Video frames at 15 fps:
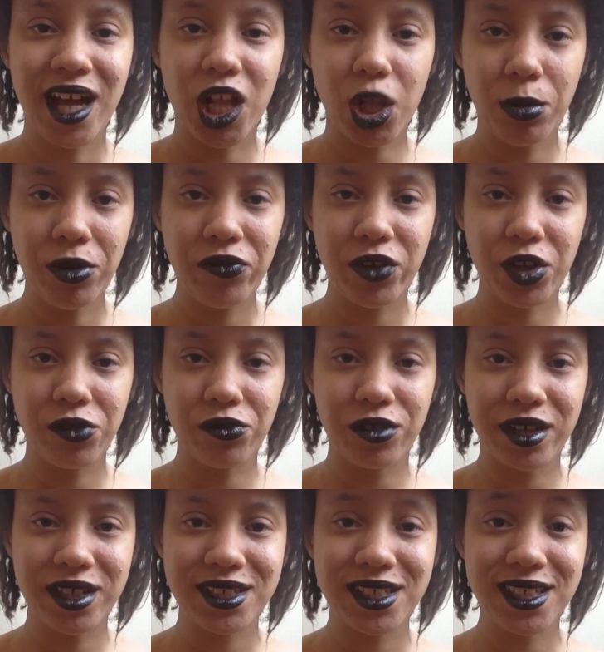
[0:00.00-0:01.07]
Hello my fellow
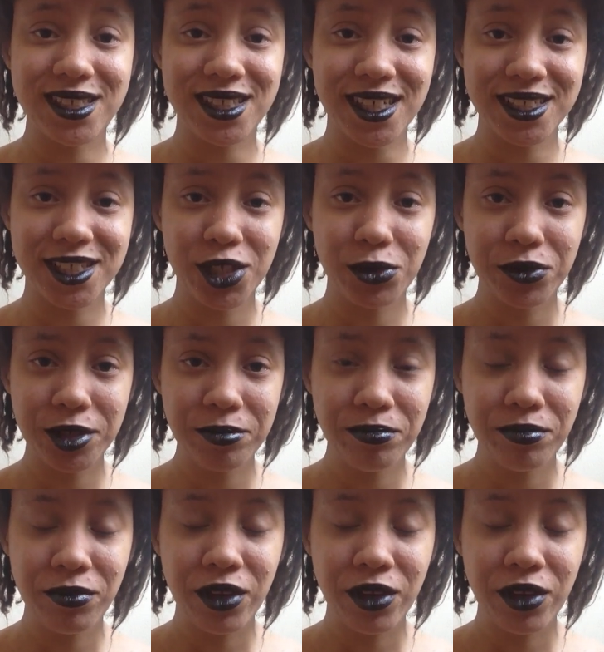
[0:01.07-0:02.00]
freaks, it's Exequie.